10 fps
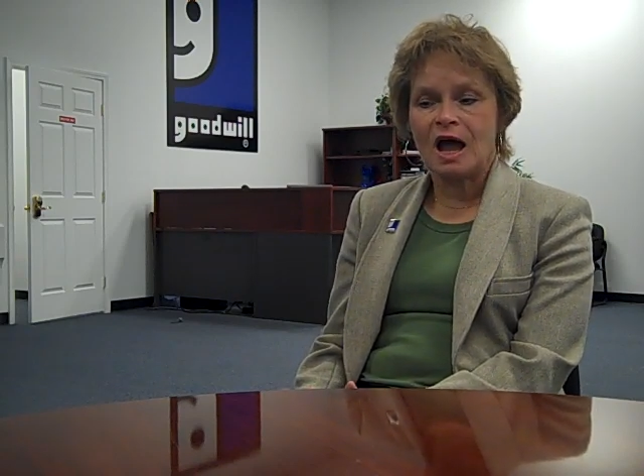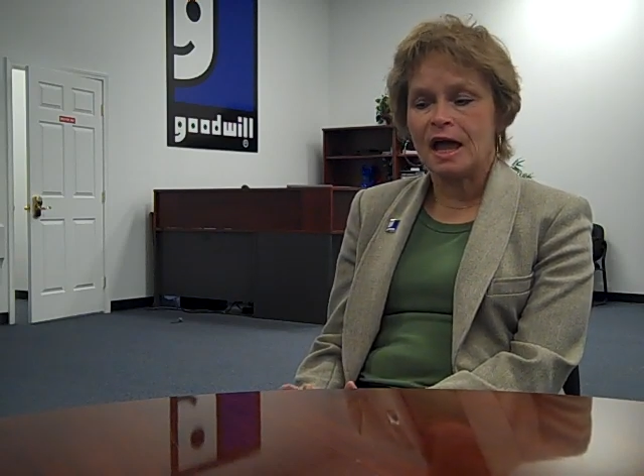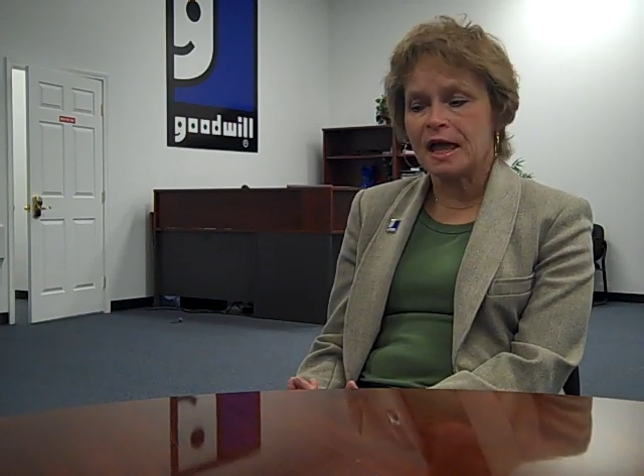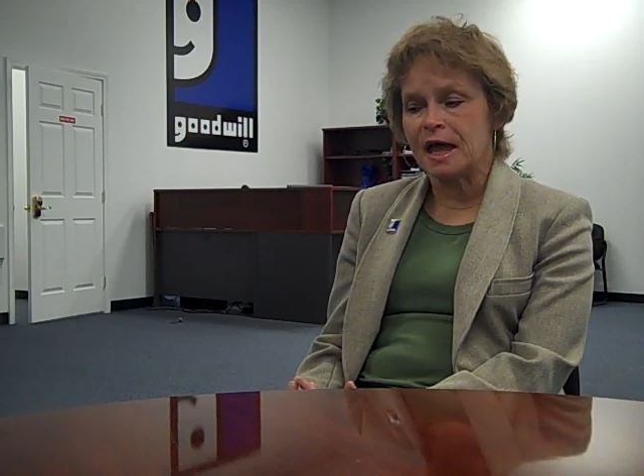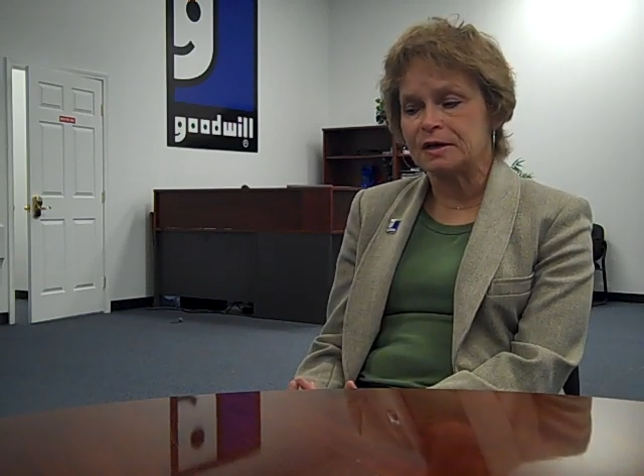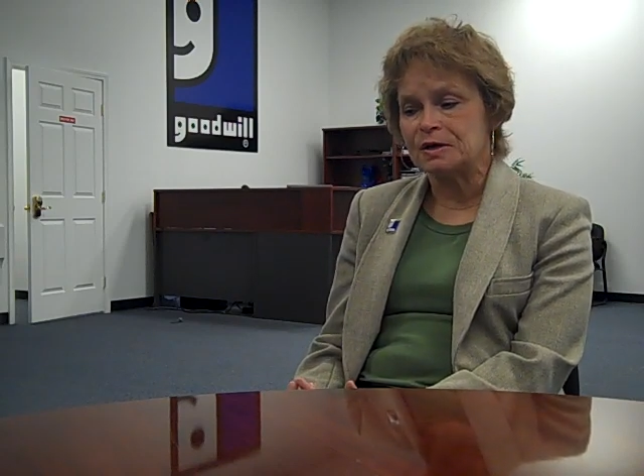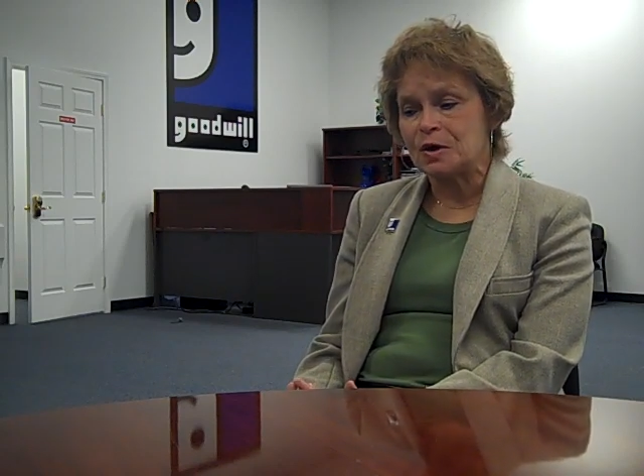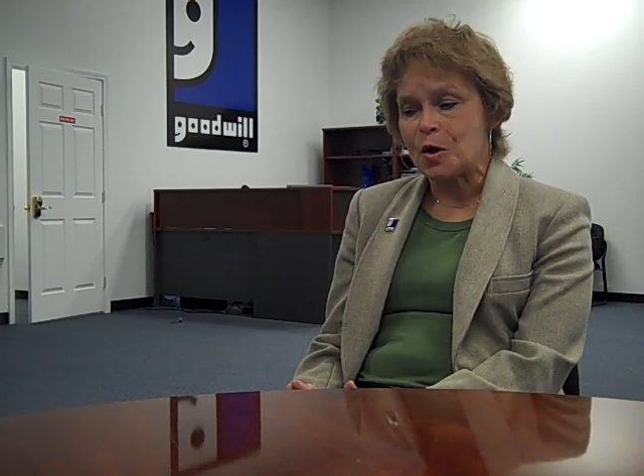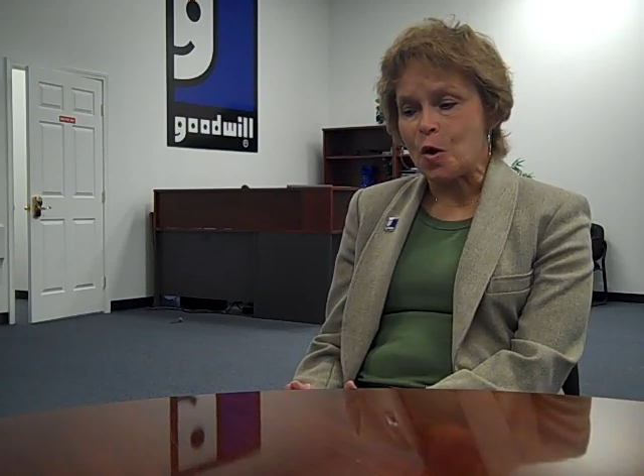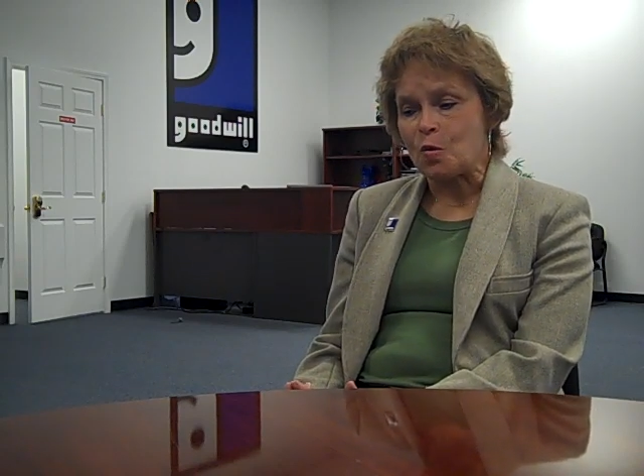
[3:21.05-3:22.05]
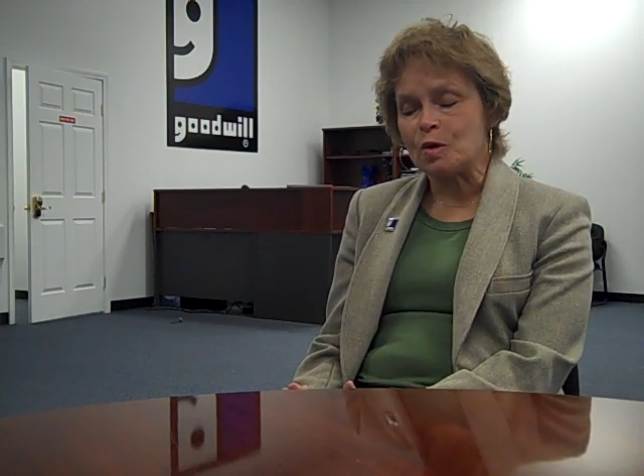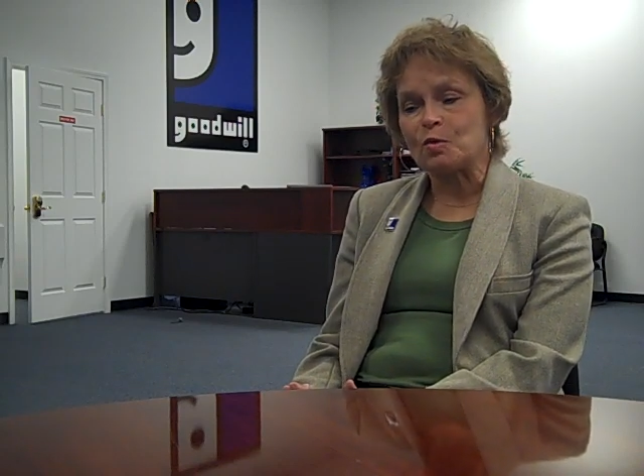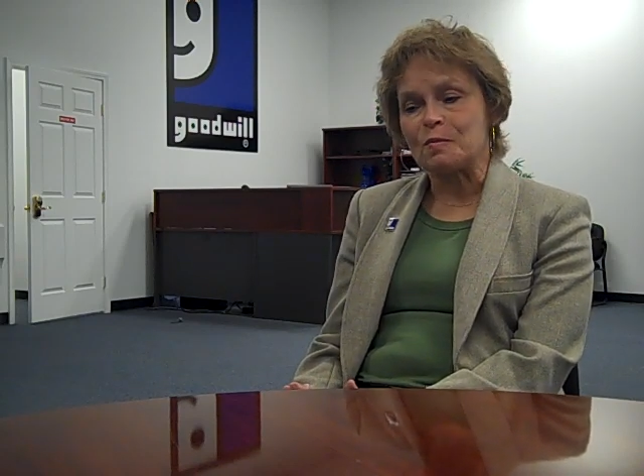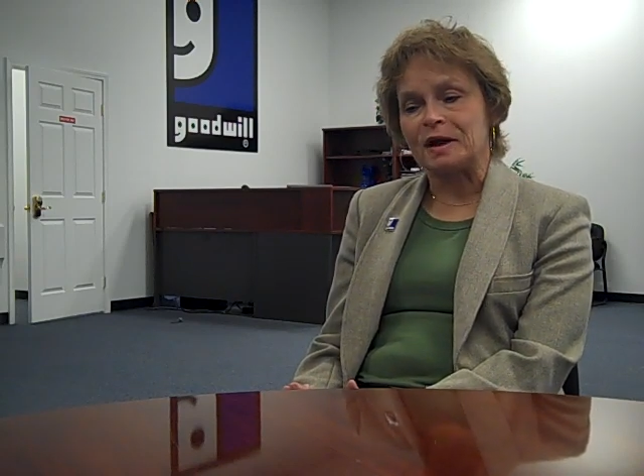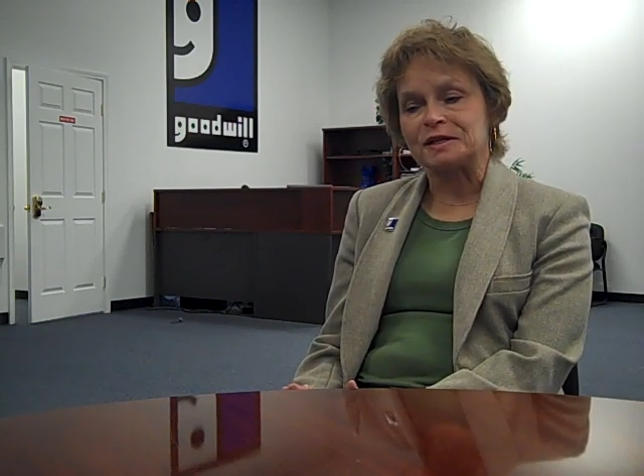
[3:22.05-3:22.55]
I had one
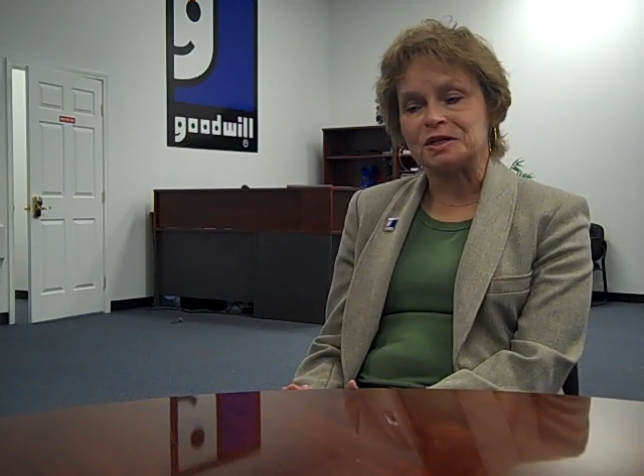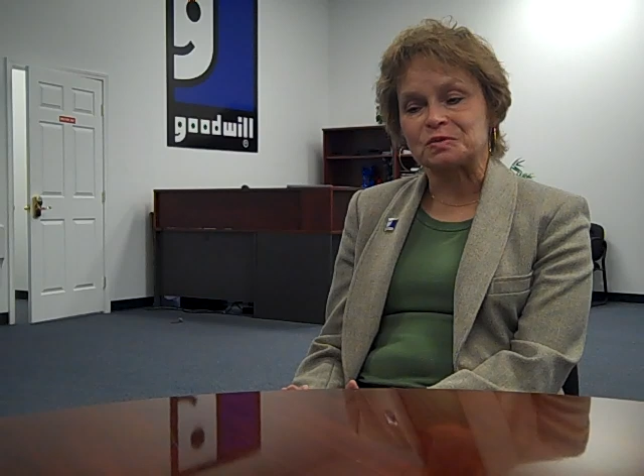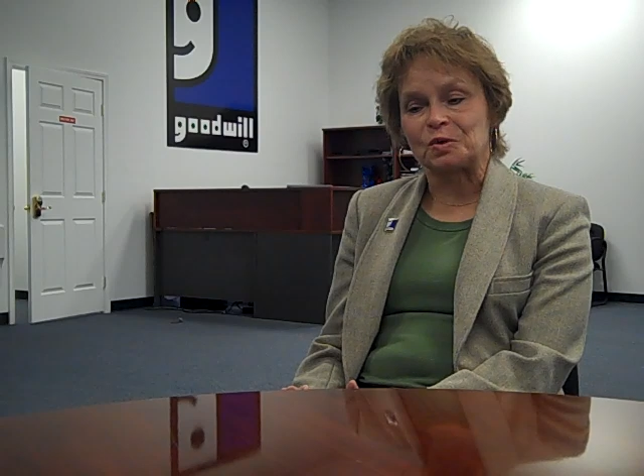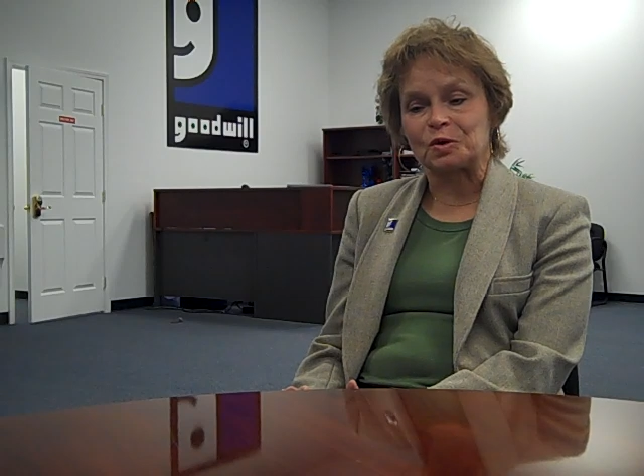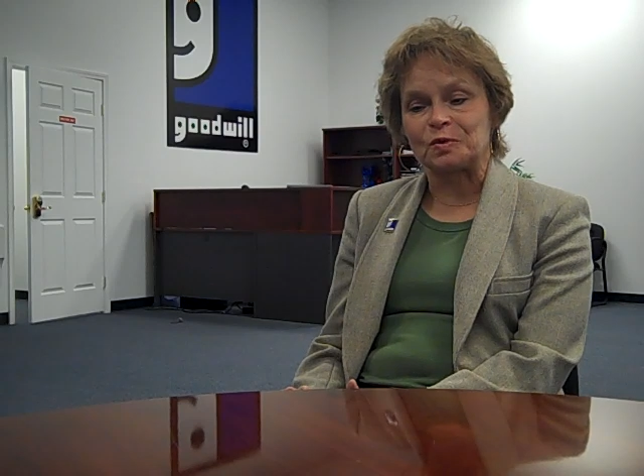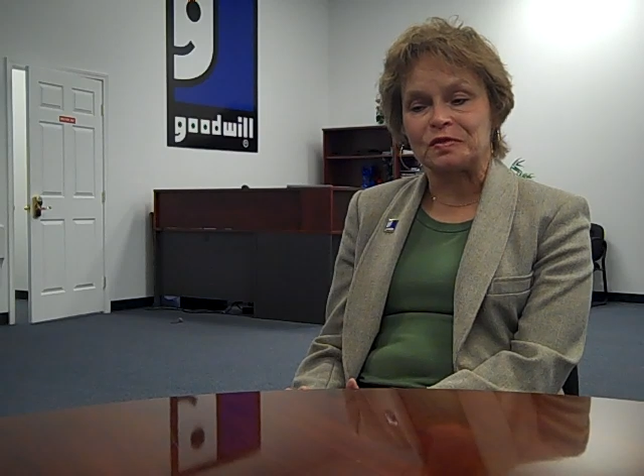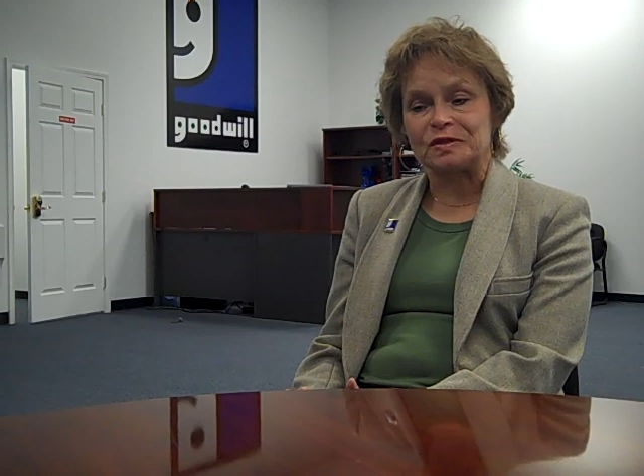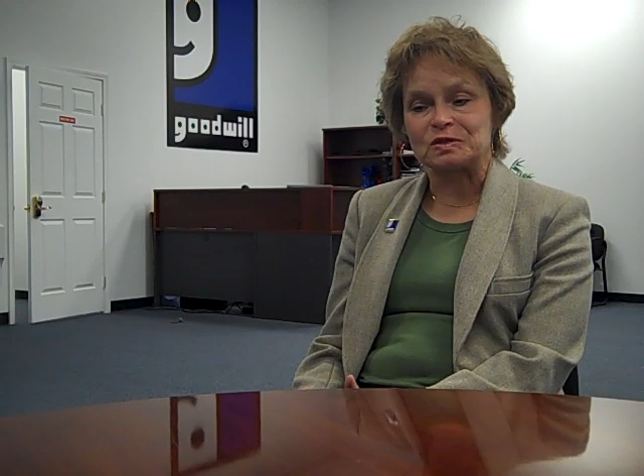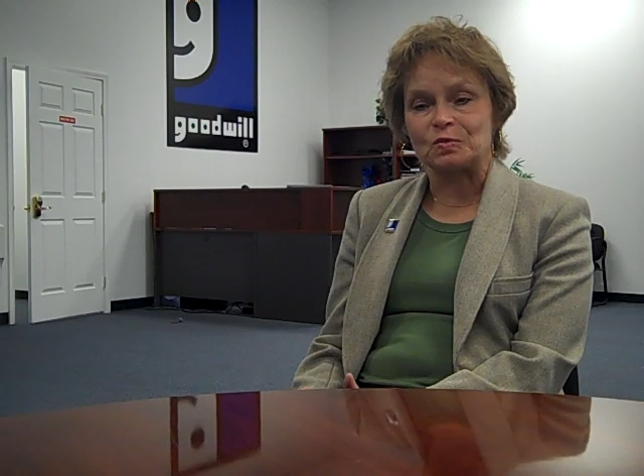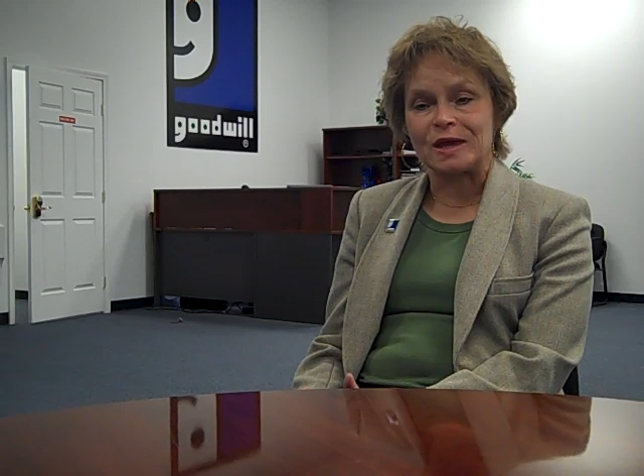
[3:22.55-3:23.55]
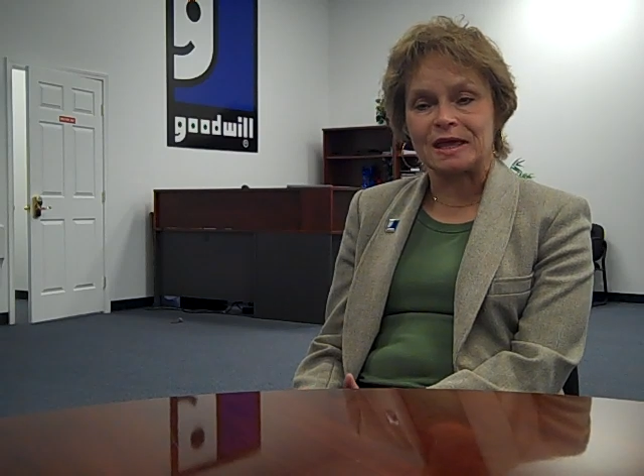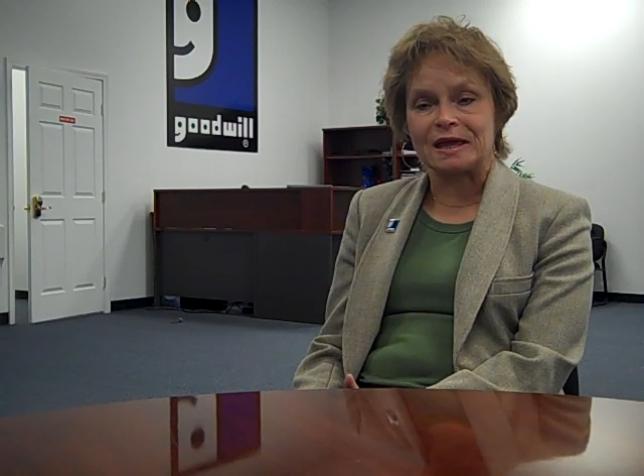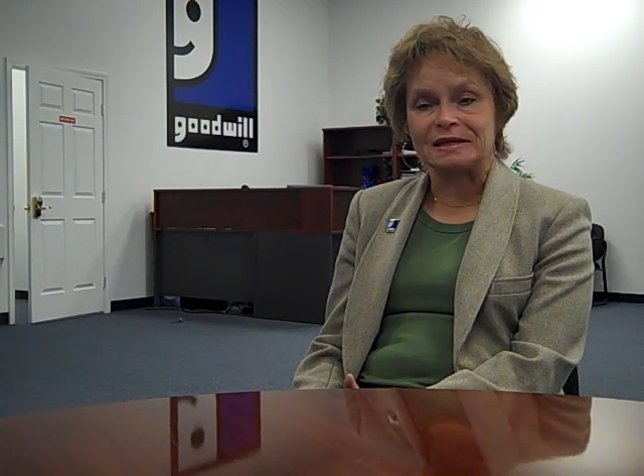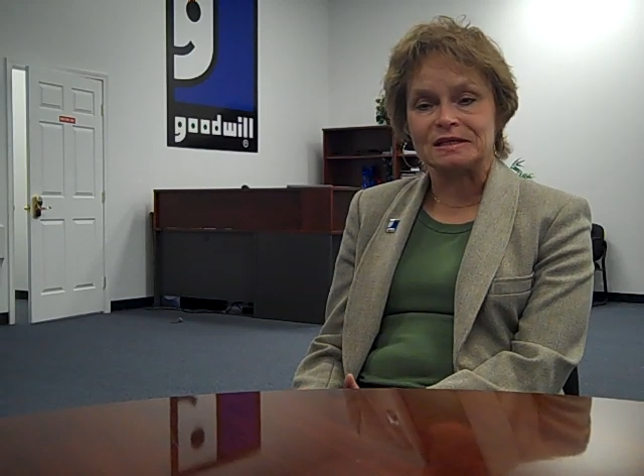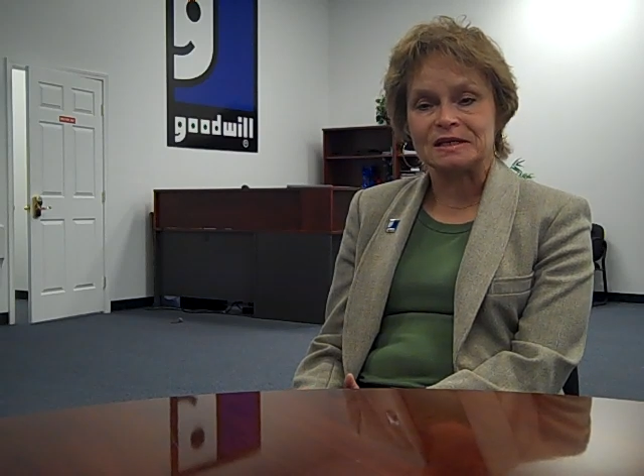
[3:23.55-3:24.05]
woman I just worked with this
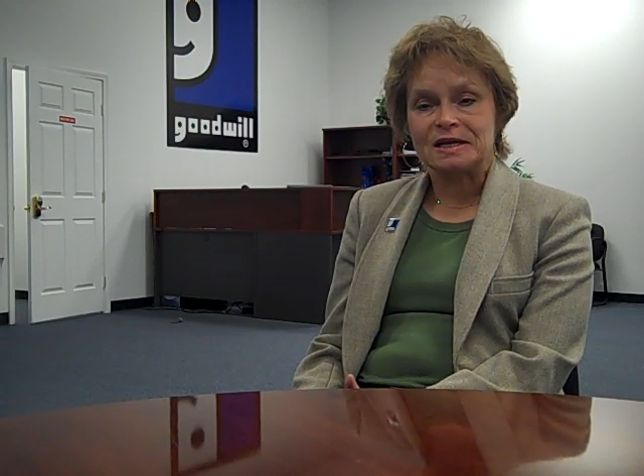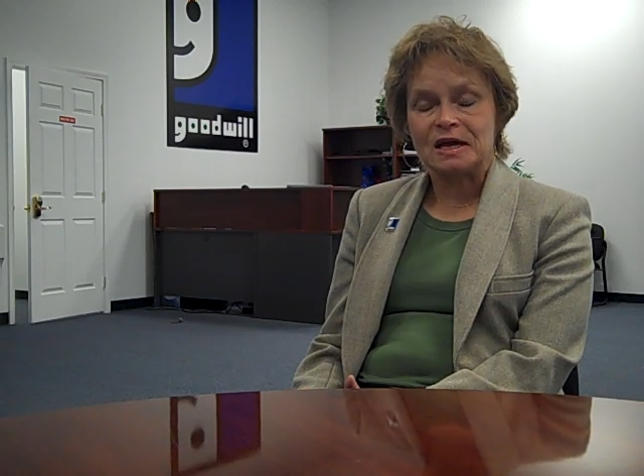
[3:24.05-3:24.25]
weekend.